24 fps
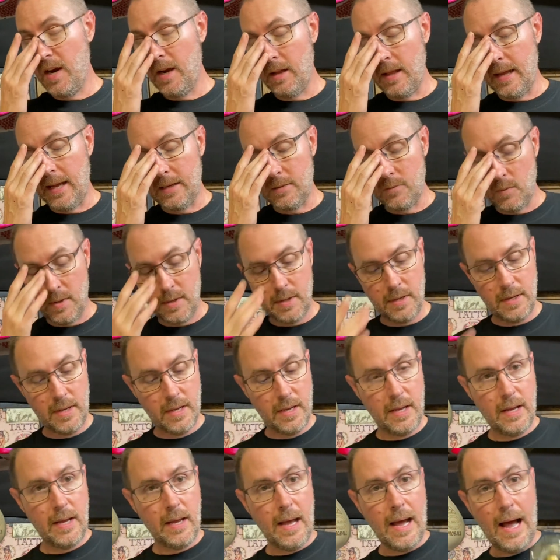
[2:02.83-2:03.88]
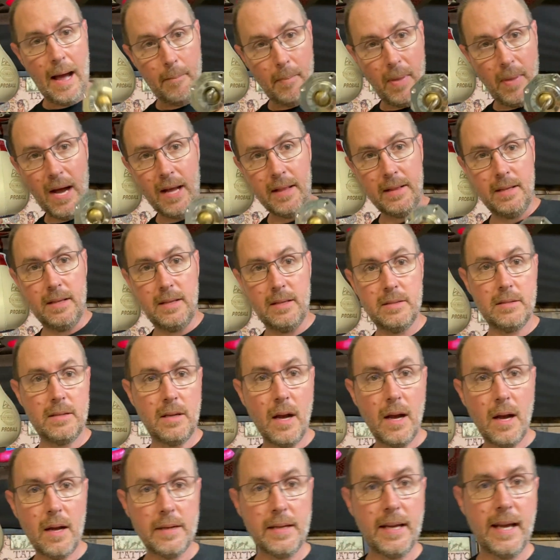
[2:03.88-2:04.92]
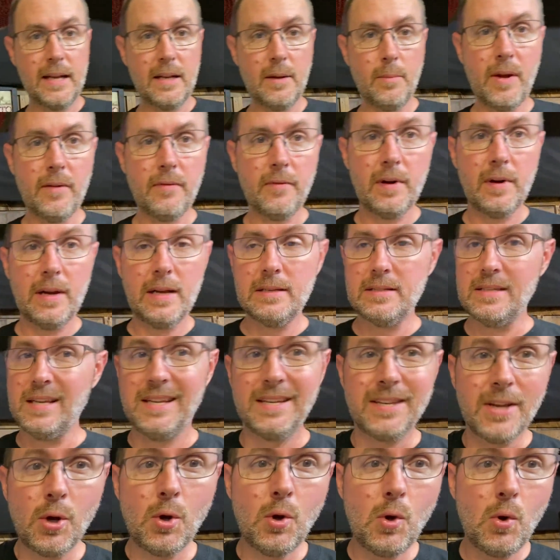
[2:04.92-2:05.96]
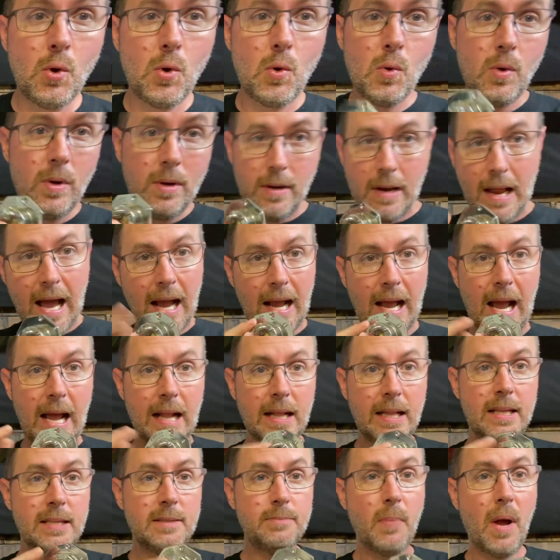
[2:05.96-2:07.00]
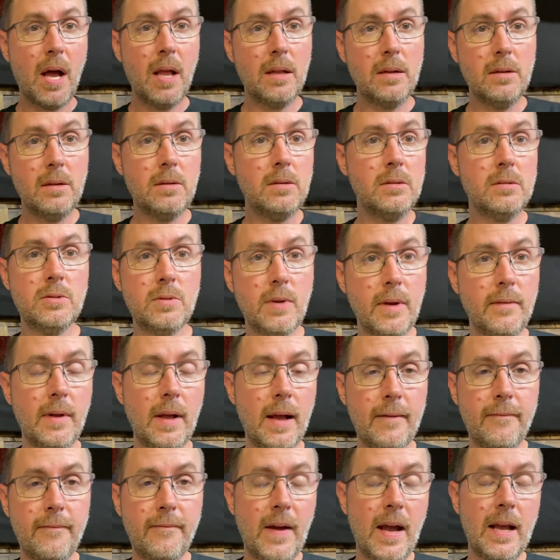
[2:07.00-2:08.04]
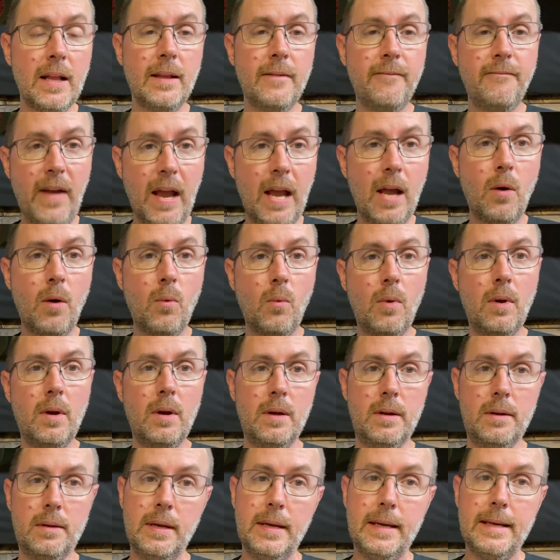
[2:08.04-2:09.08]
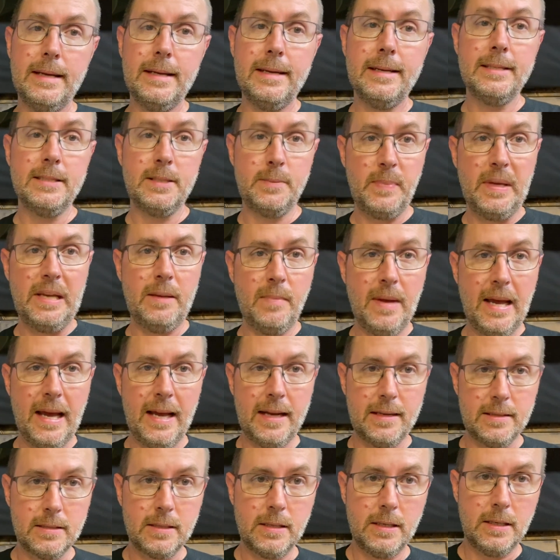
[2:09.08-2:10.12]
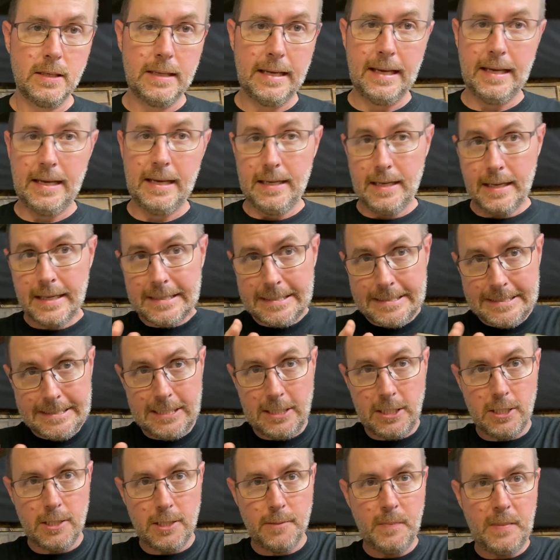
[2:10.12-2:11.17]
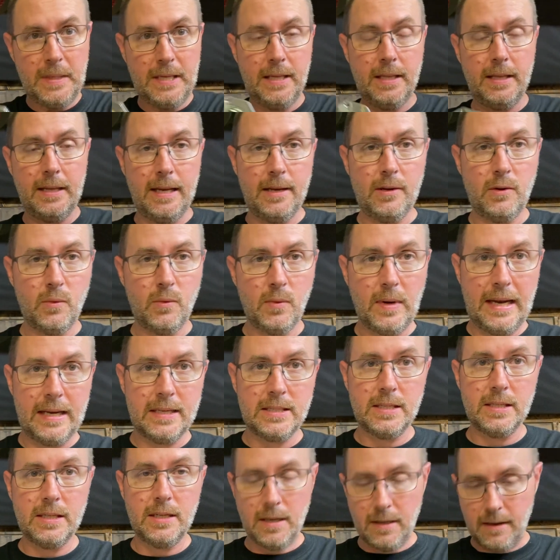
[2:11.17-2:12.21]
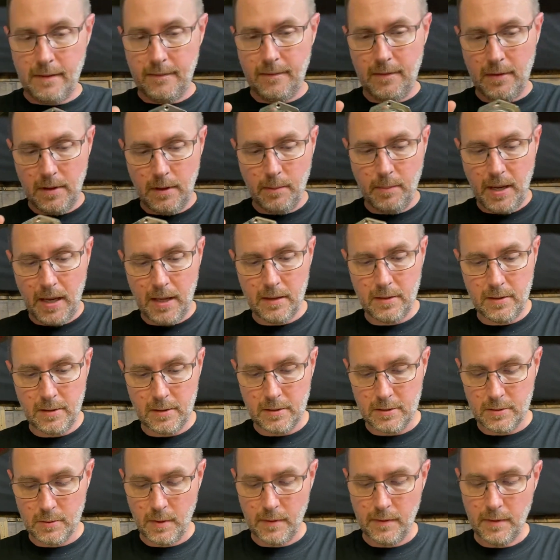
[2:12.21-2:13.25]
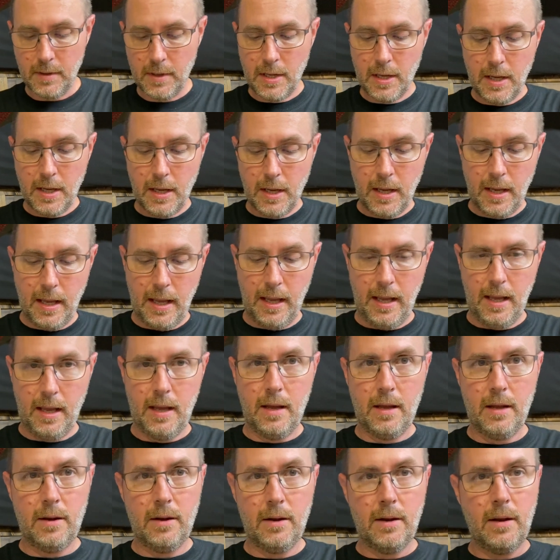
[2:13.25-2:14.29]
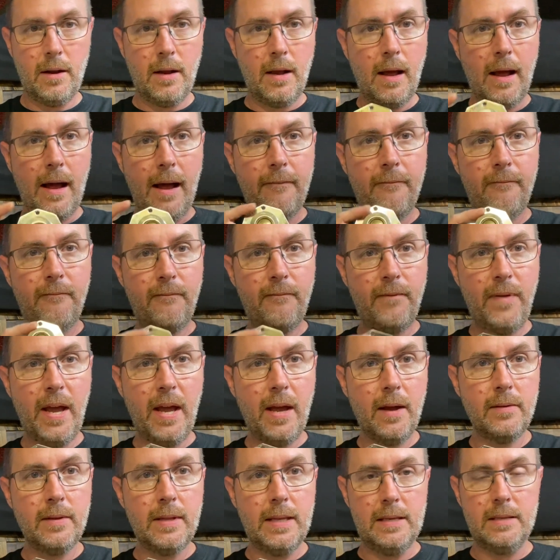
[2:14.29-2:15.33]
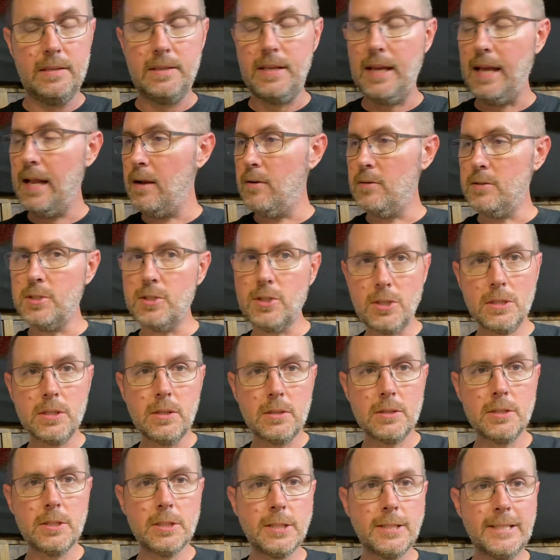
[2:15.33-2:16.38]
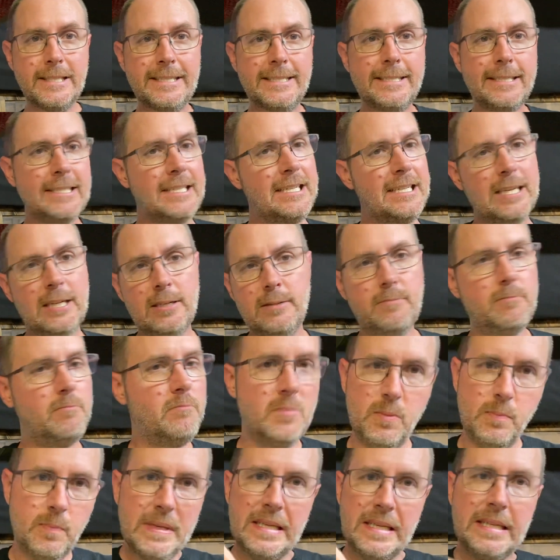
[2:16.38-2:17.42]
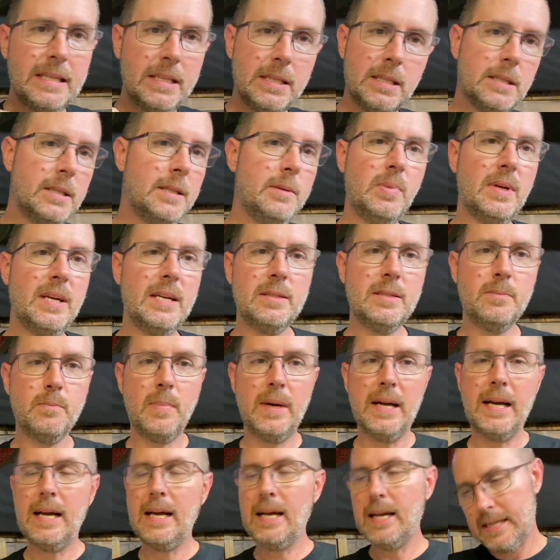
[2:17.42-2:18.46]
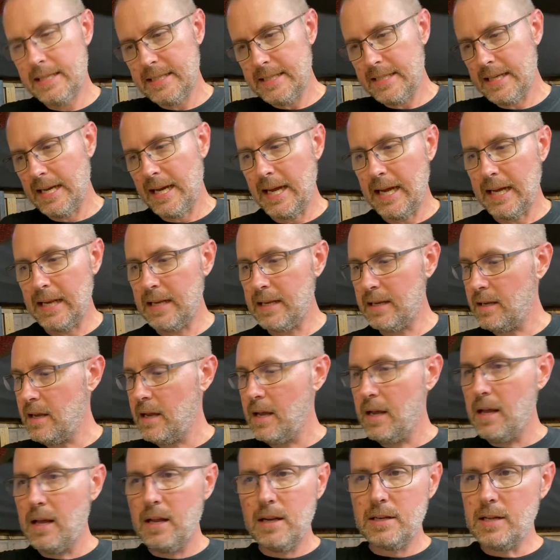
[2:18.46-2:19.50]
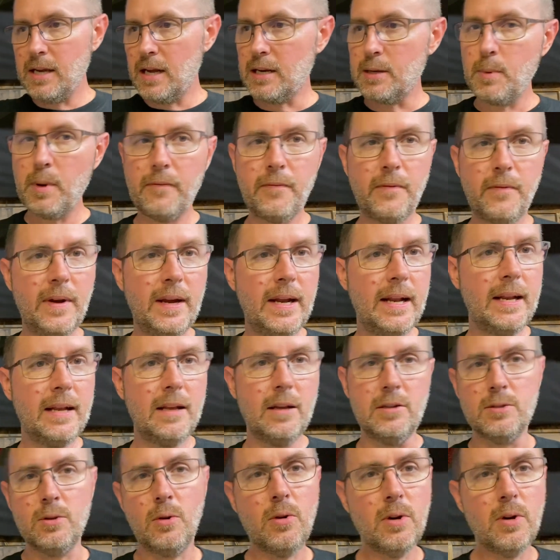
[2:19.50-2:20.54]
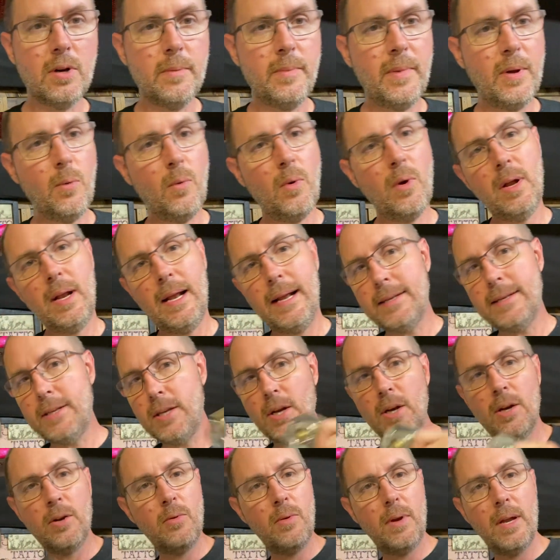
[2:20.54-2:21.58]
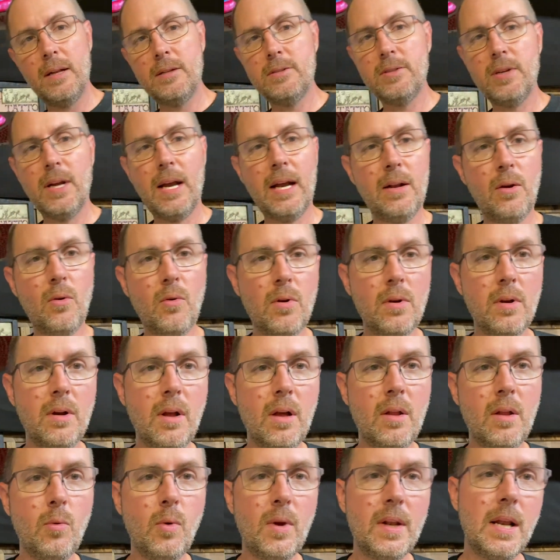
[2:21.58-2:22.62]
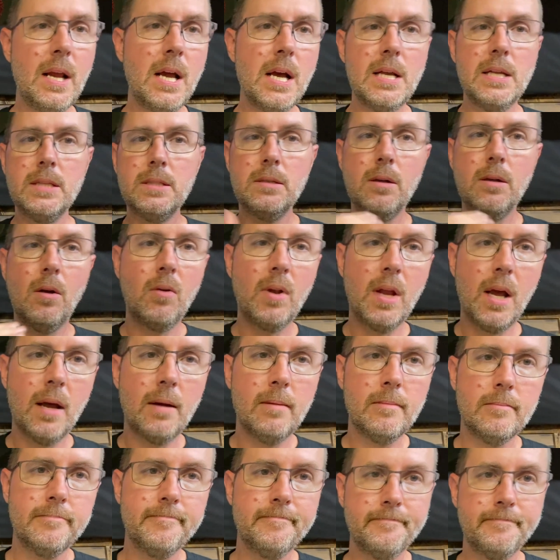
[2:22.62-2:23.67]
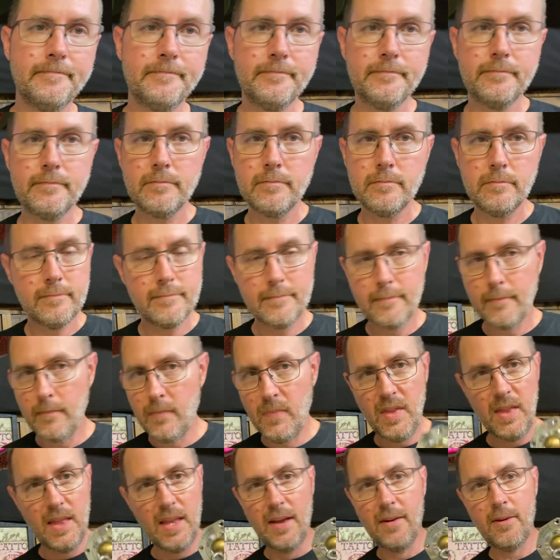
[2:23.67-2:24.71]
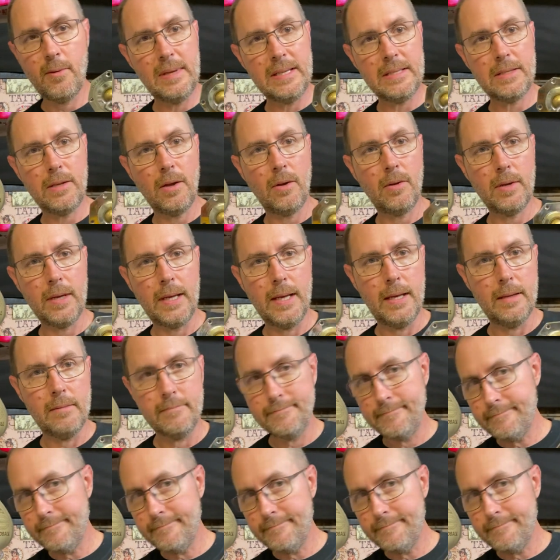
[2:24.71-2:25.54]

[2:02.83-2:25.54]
last one. I bought this, contacted my friend, said, dude, I got this ball and hook swivel. I finally found one. Speedbag Skunkhead steered me in that direction up the ball and hook swivel. And I found this, and I was so excited. I immediately pressed buy, got it, talked to my friend. He goes, order me one. I turned around, tried to order another one. Sold out. Never to be sold again.